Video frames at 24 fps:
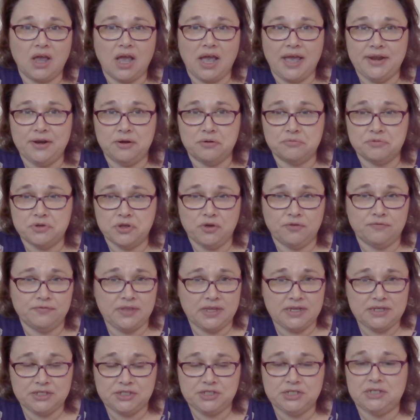I don't know if
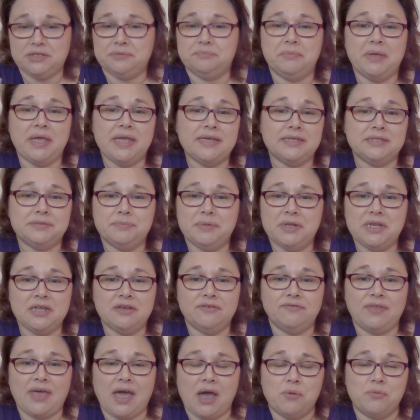they just didn't make as many
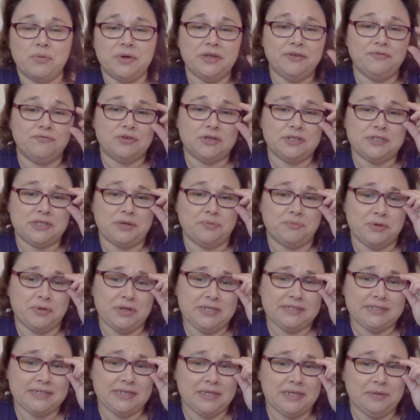of that one for some
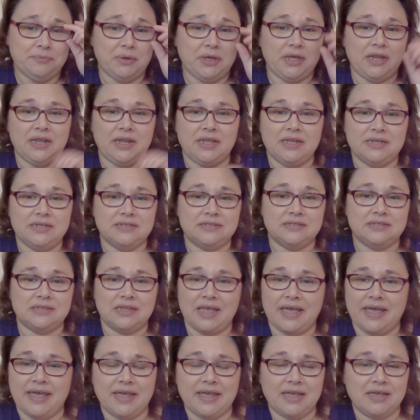reason, but it is
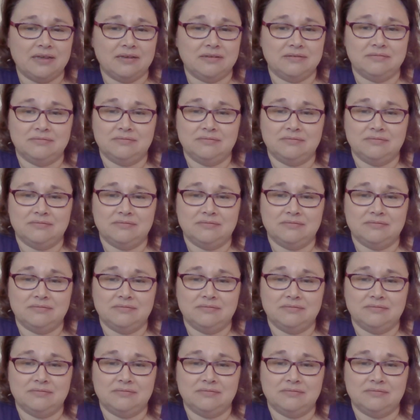like,